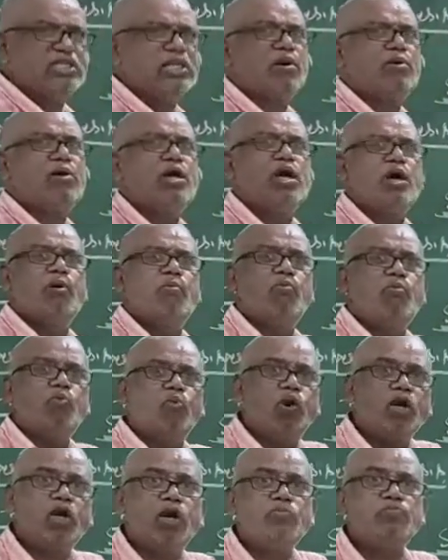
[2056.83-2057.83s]
the
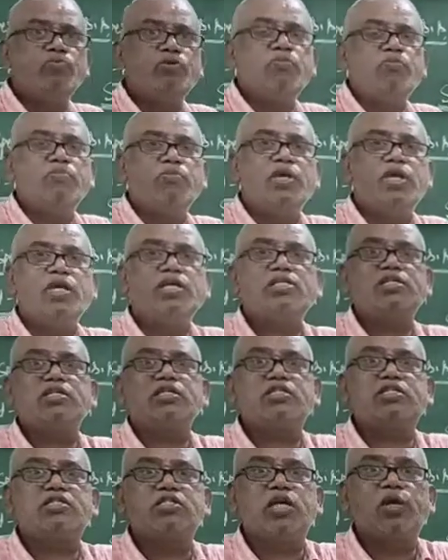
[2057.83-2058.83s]
one of the major
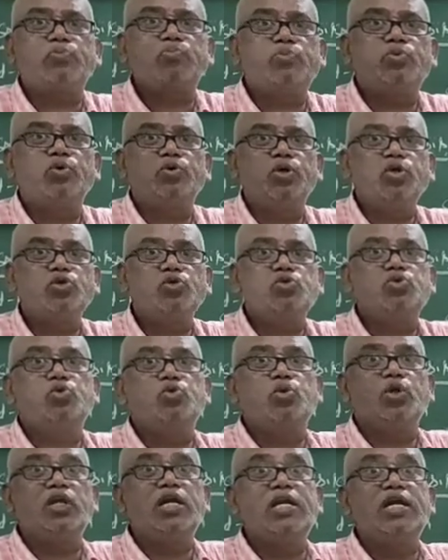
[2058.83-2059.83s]
steps to
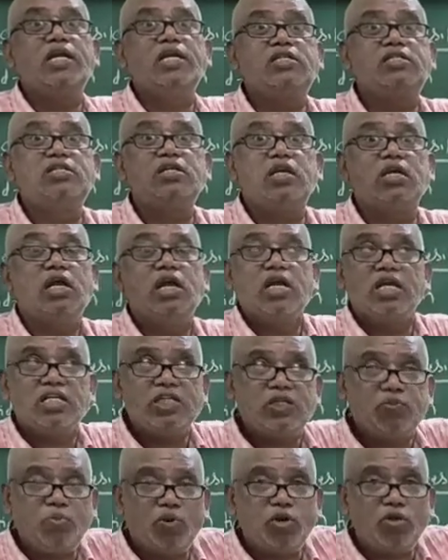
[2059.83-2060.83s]
release the
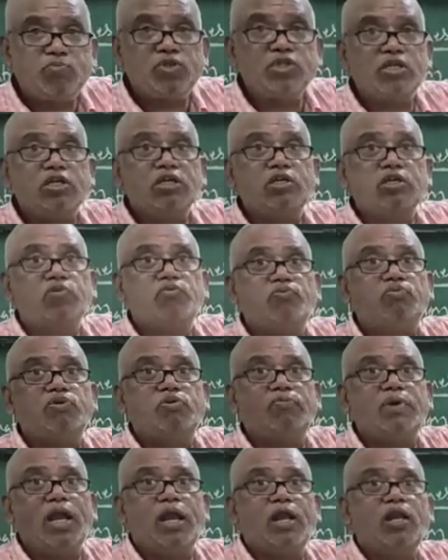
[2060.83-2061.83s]
sperms into
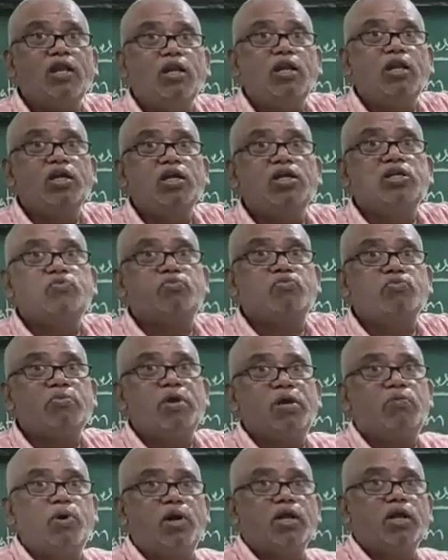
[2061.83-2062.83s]
female.
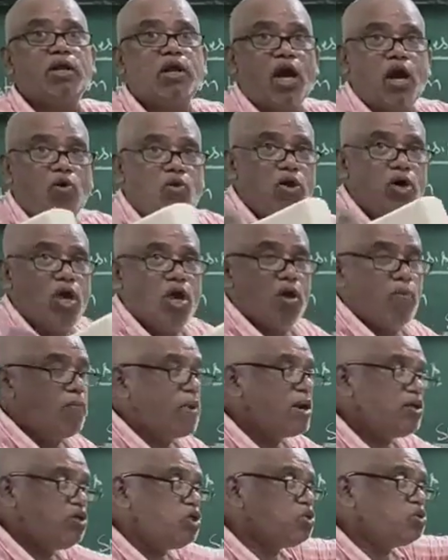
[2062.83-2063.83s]
Now, but
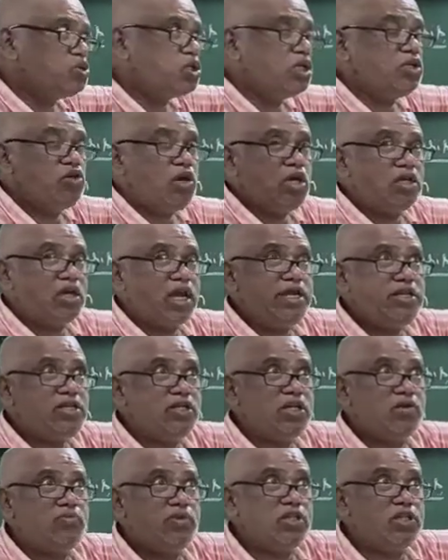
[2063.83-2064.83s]
you should not write
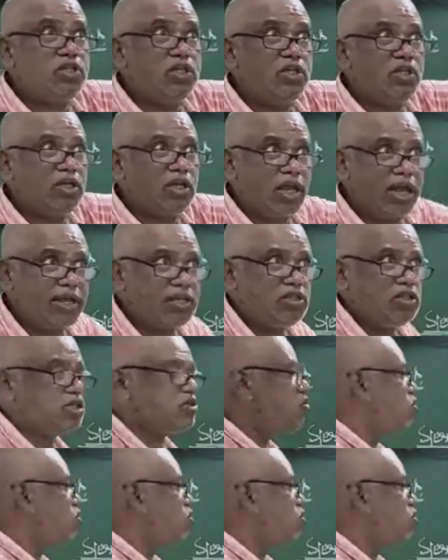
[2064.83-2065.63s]
everything like this.